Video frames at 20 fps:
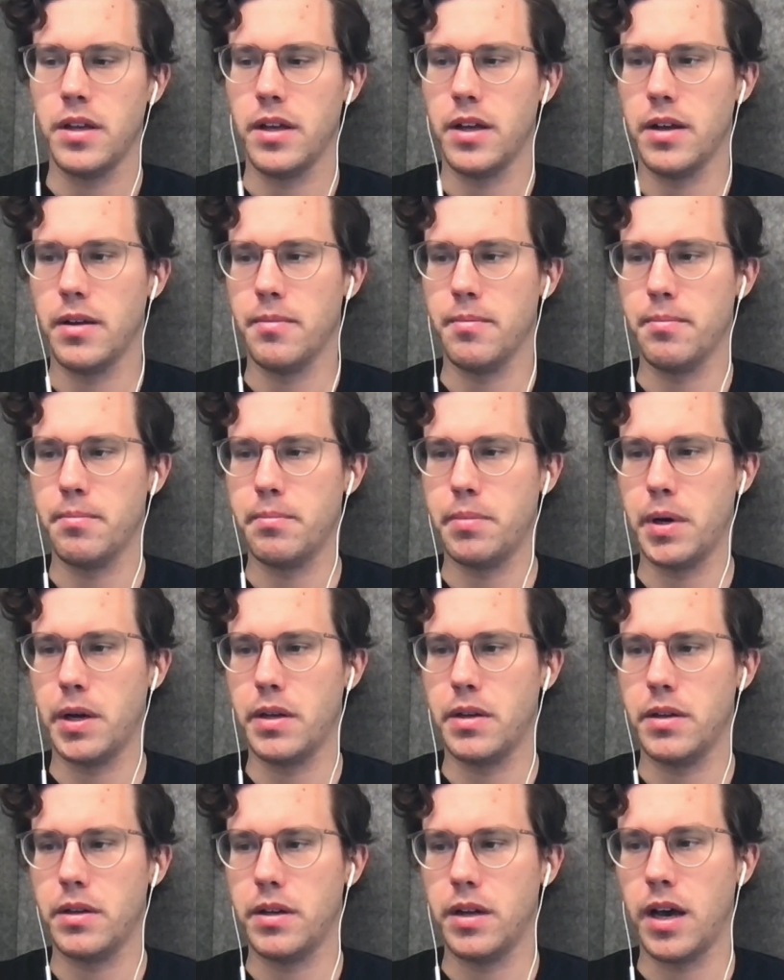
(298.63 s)
um,
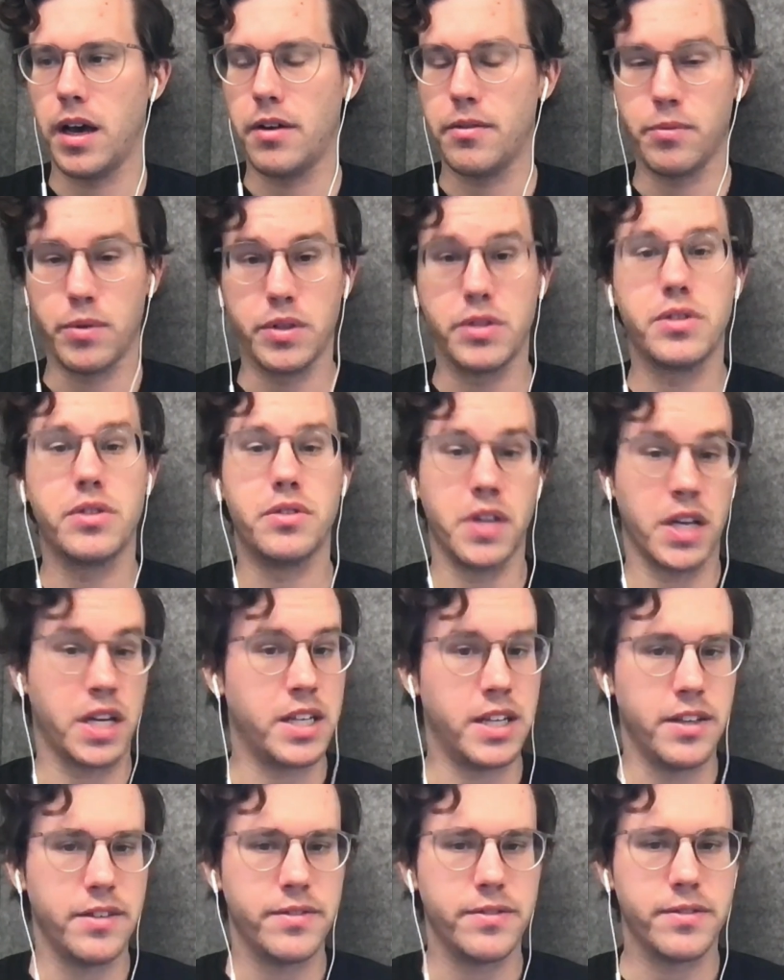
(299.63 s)
but not
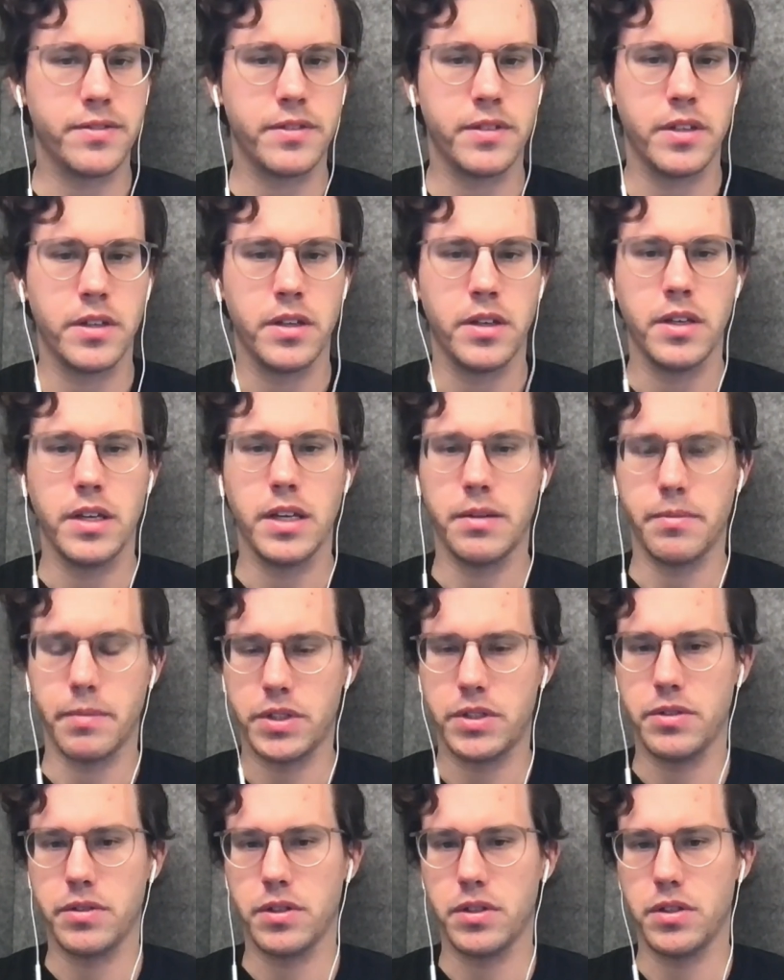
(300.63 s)
restrictive and
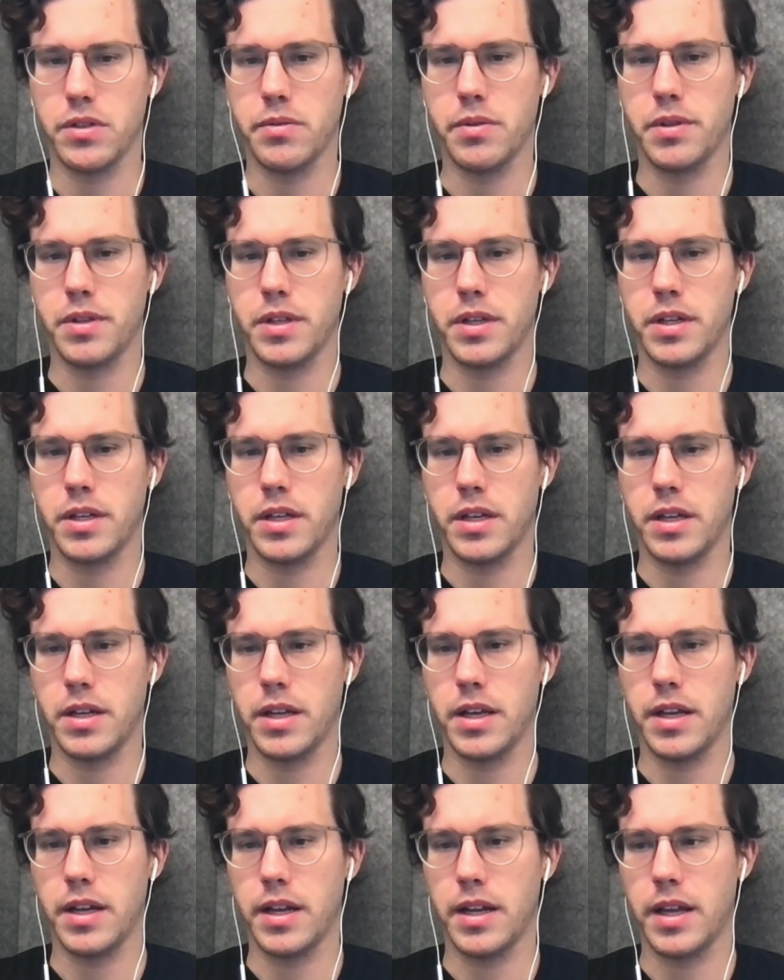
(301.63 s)
what you can do with it
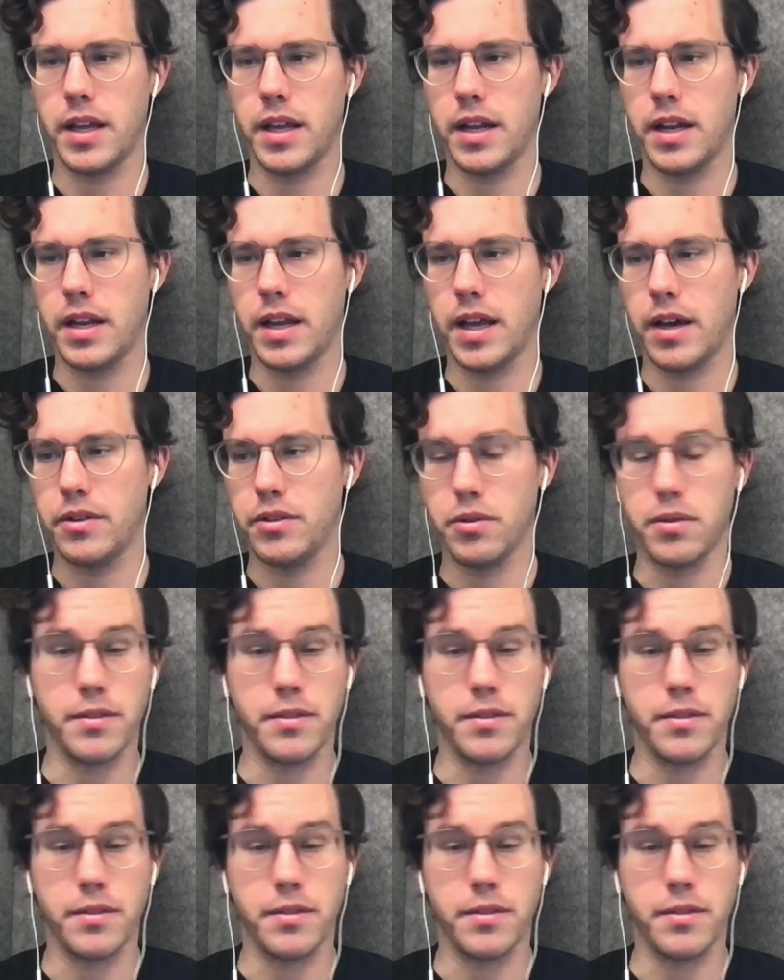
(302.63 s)
and, and, and how